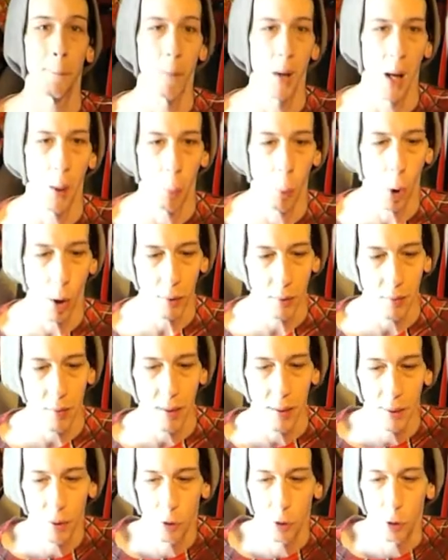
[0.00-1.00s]
I
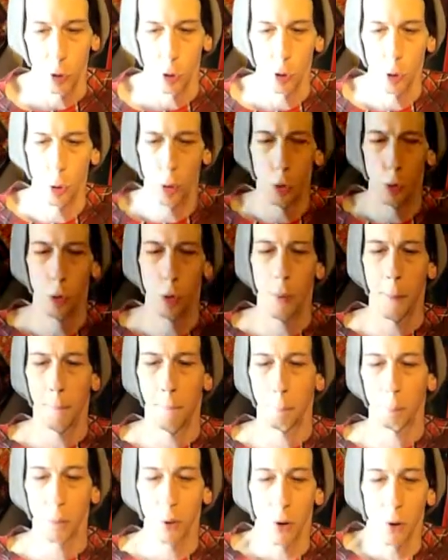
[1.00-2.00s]
wanted to
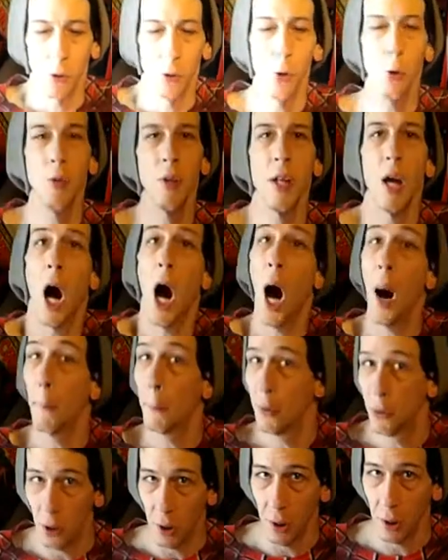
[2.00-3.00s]
do the
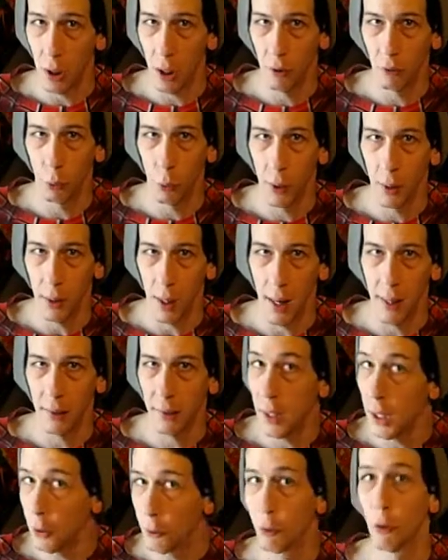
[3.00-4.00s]
opposite of what I
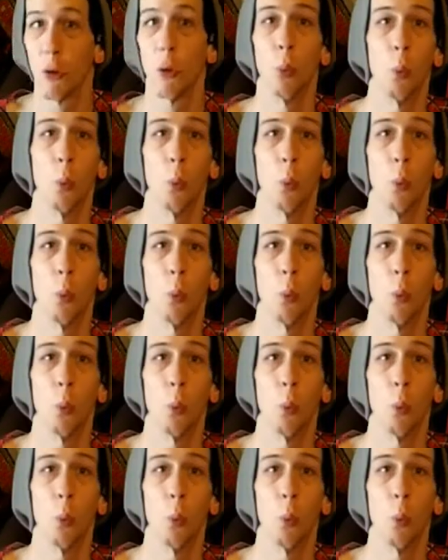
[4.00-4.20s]
did for the